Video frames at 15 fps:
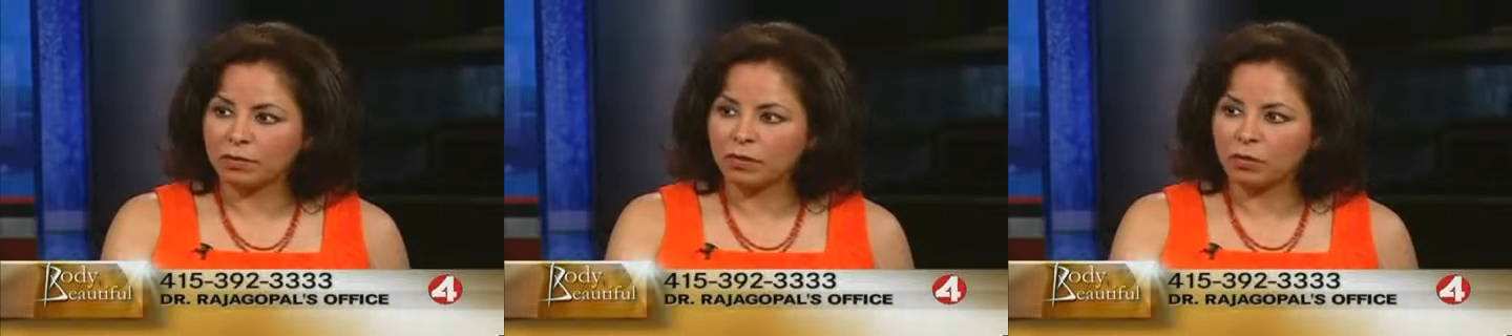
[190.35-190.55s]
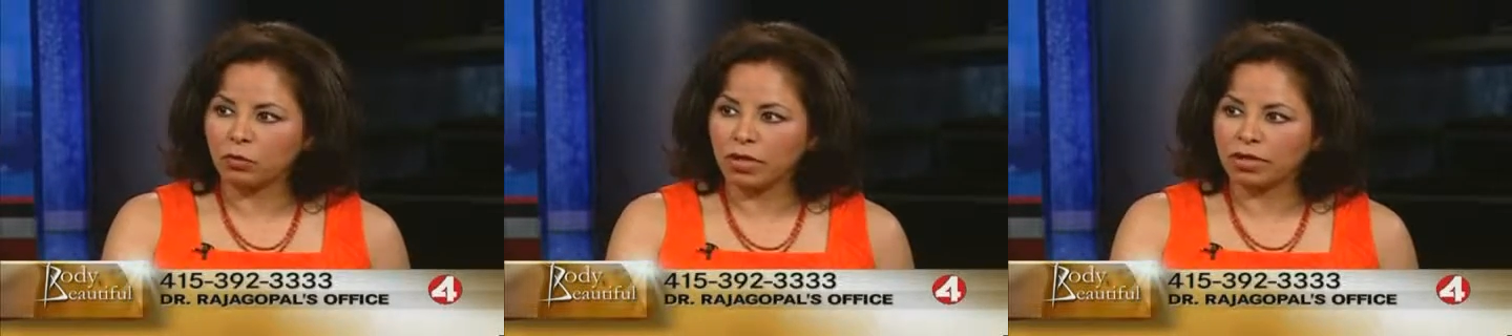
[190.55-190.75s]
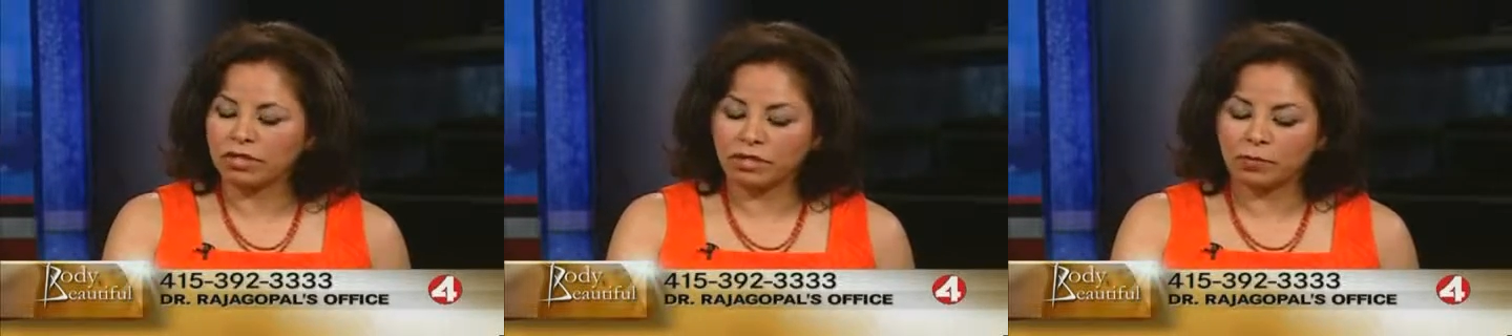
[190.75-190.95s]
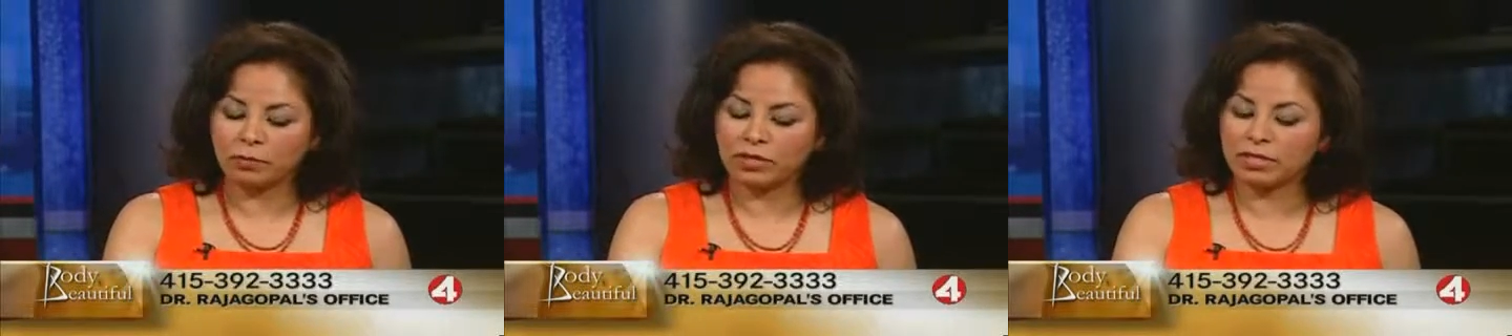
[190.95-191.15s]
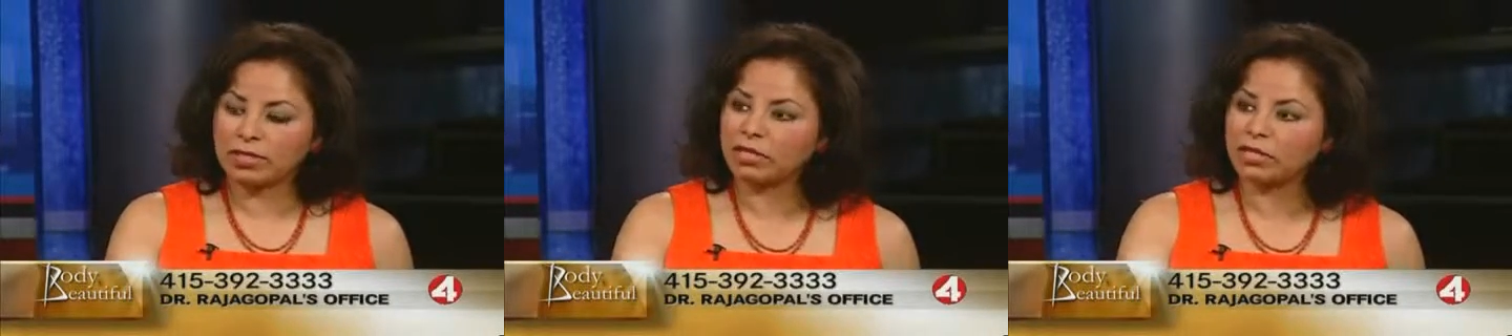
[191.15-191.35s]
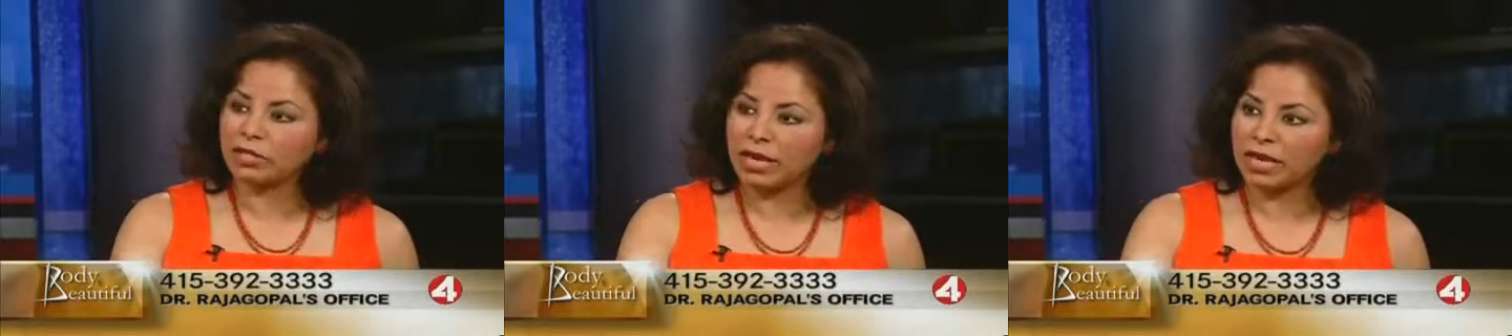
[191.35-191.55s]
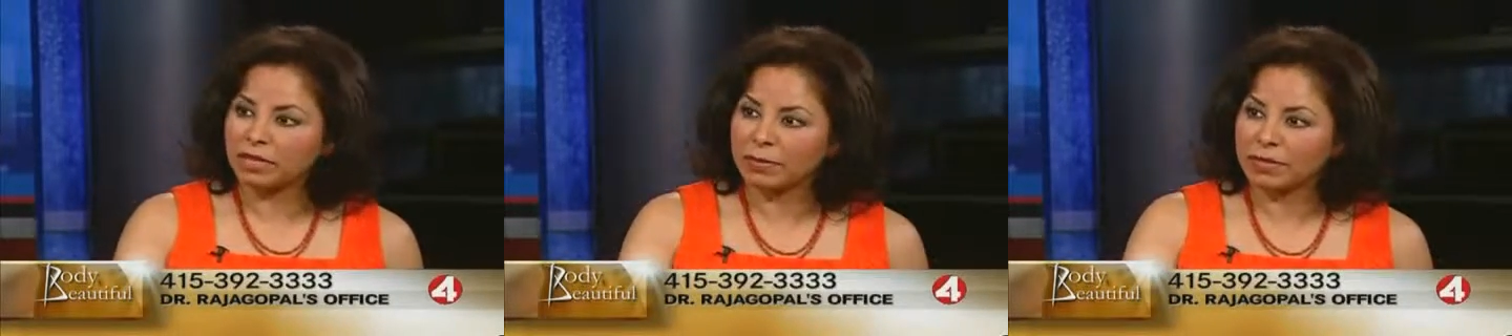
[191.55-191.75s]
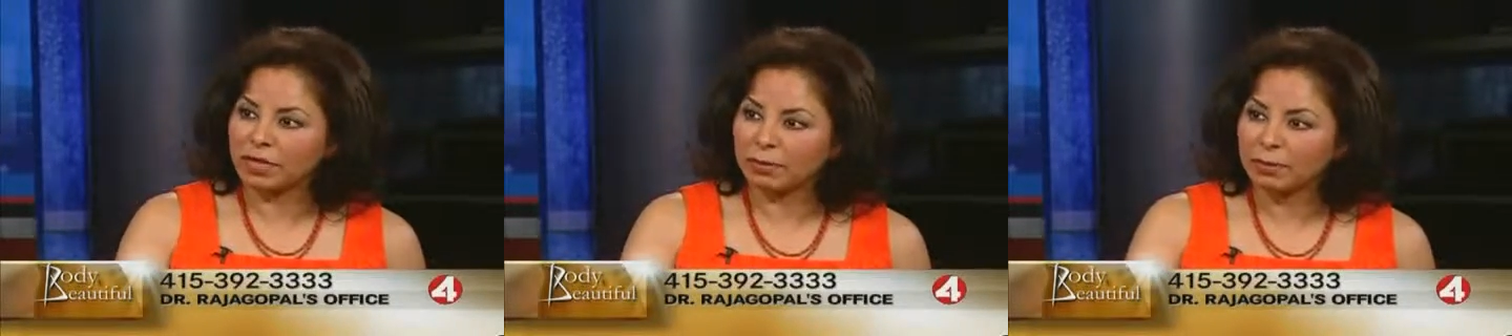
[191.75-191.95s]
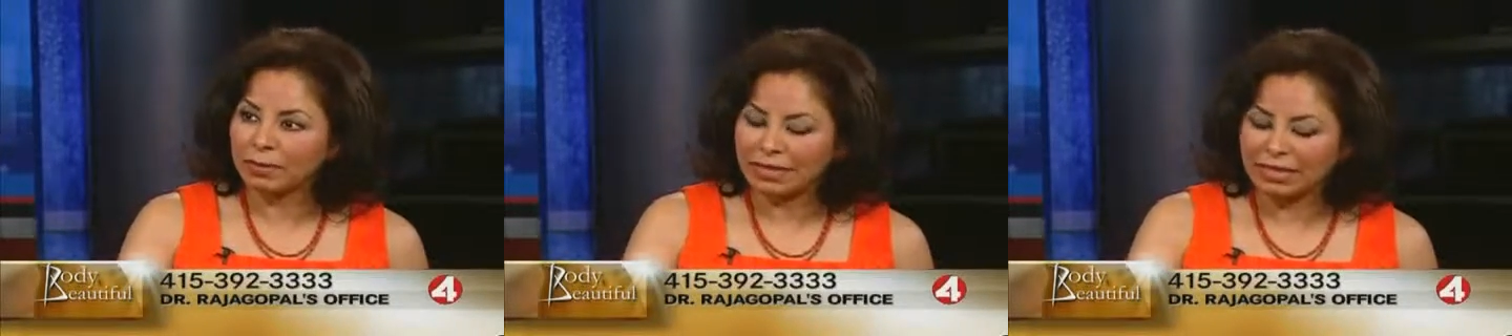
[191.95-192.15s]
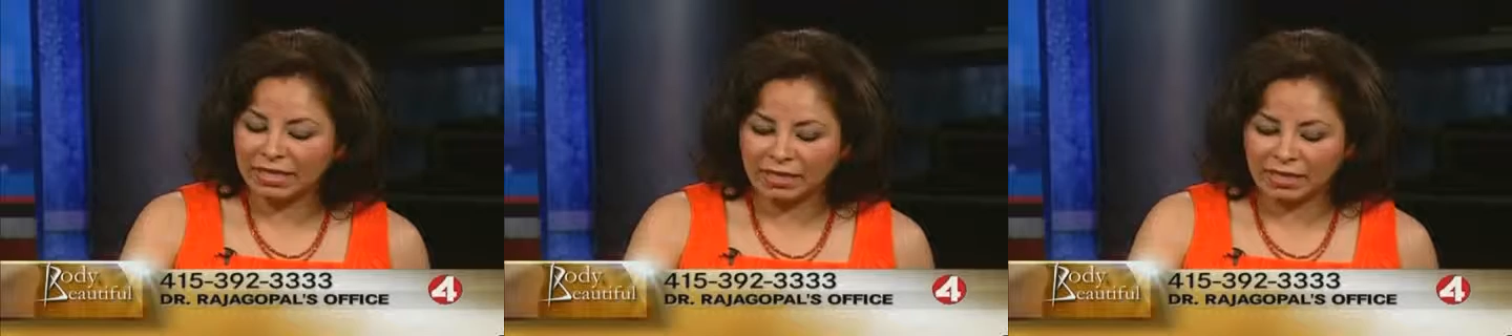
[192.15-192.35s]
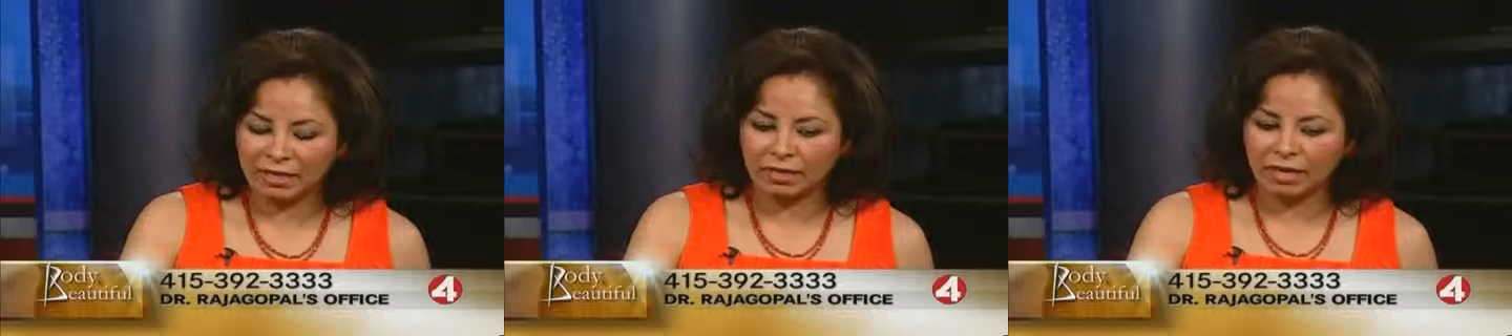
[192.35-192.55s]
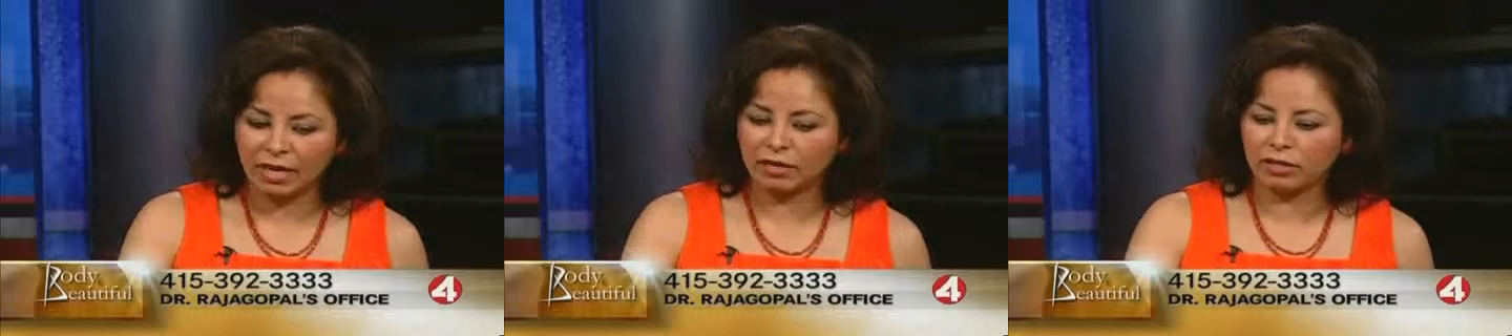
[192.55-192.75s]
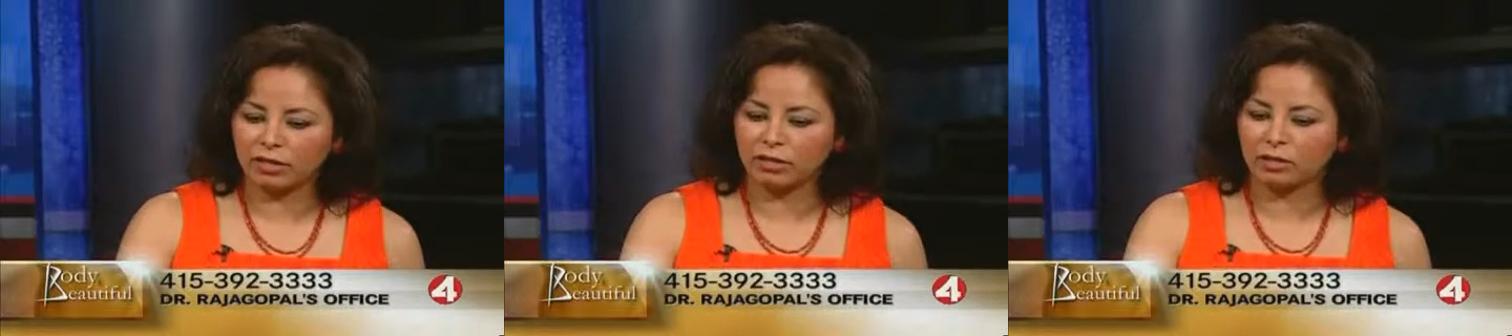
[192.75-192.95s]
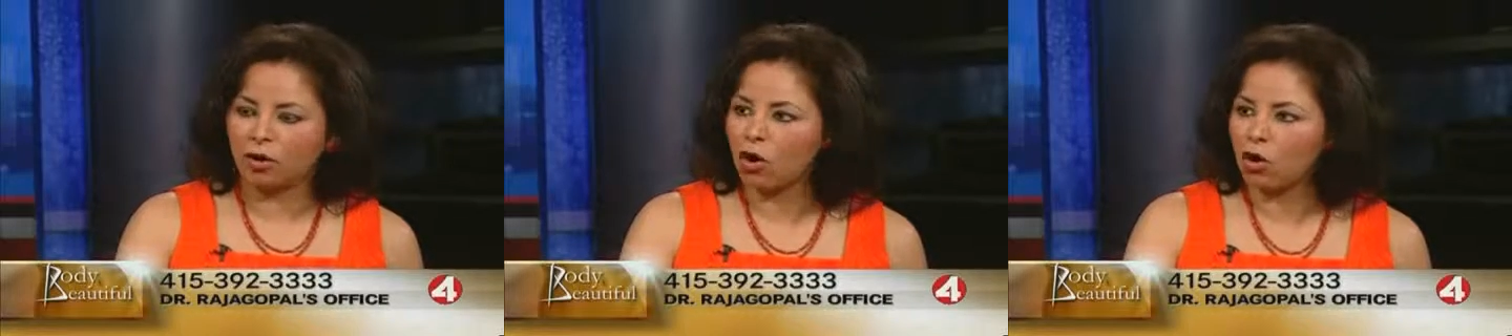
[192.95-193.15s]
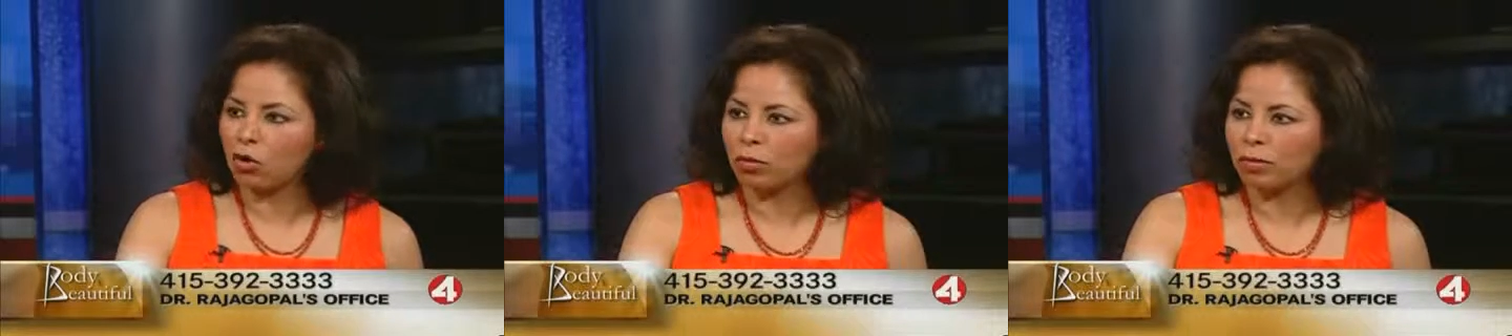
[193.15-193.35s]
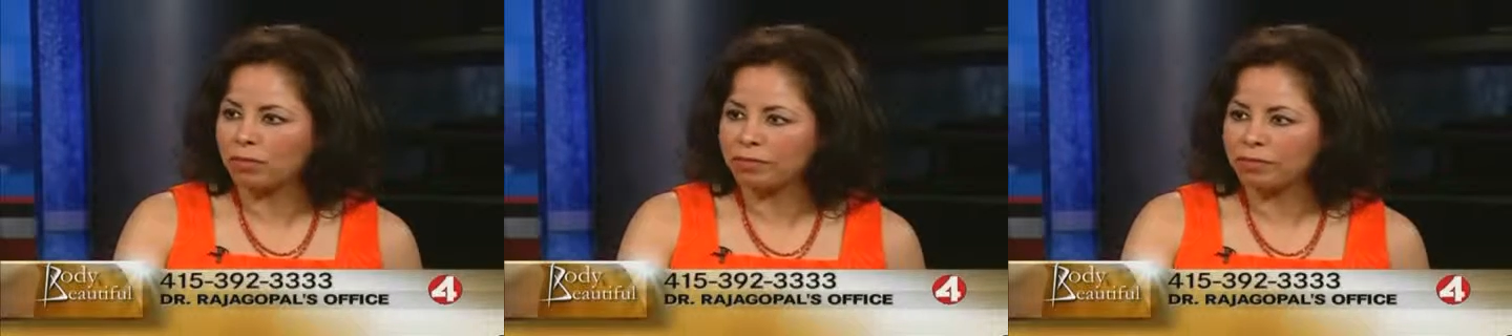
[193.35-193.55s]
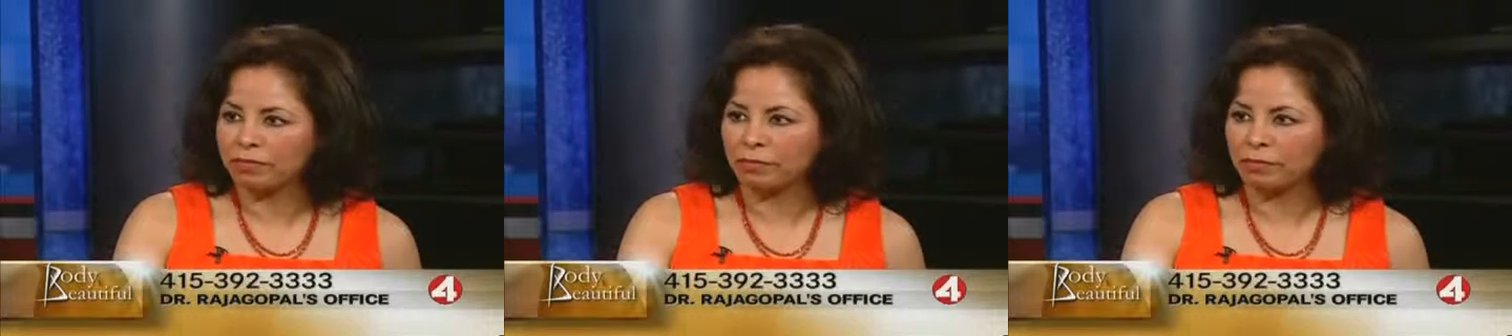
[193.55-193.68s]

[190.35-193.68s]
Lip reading: But once the procedure has been completed and you're home